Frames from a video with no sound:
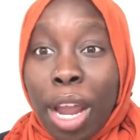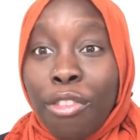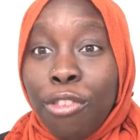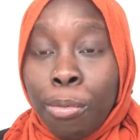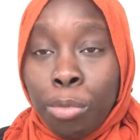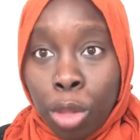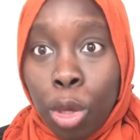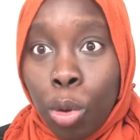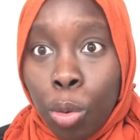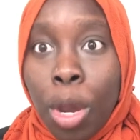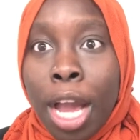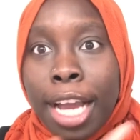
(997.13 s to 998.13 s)
from
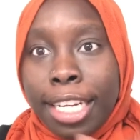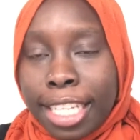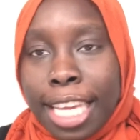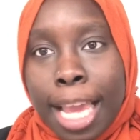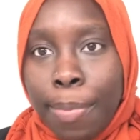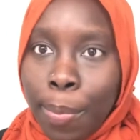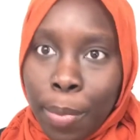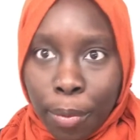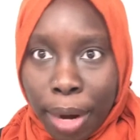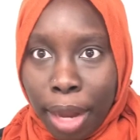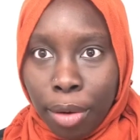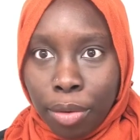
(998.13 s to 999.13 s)
you to keep him
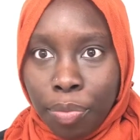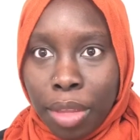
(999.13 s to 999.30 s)
around.